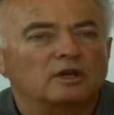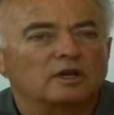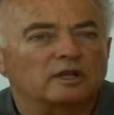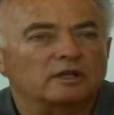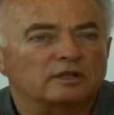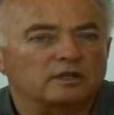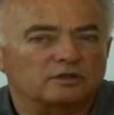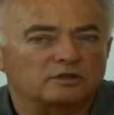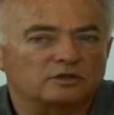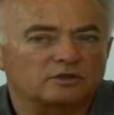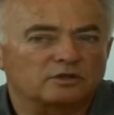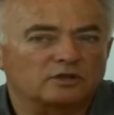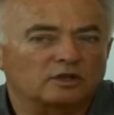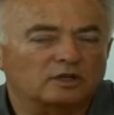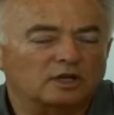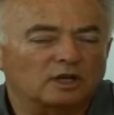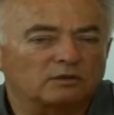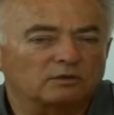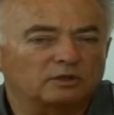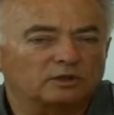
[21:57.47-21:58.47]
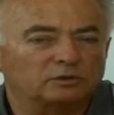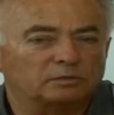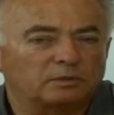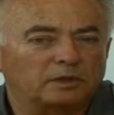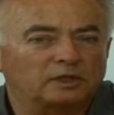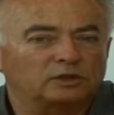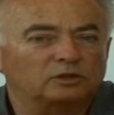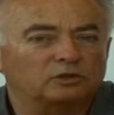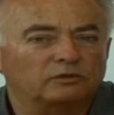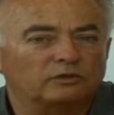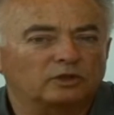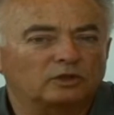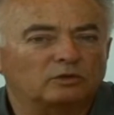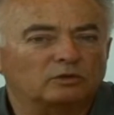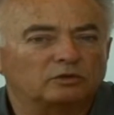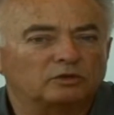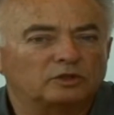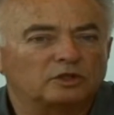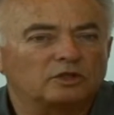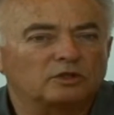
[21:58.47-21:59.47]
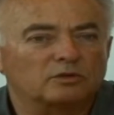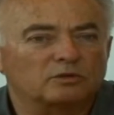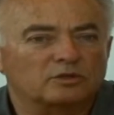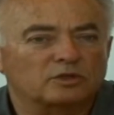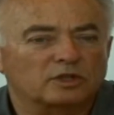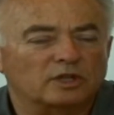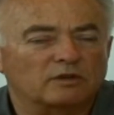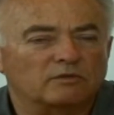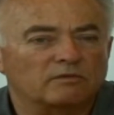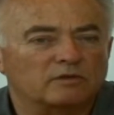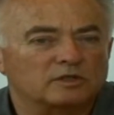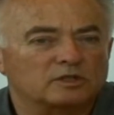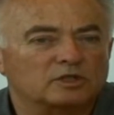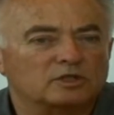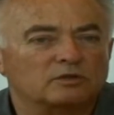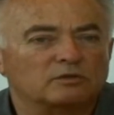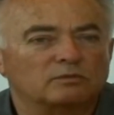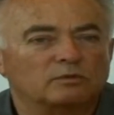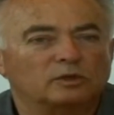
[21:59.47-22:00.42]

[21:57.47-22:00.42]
and this is the counterpart of the continuous time version,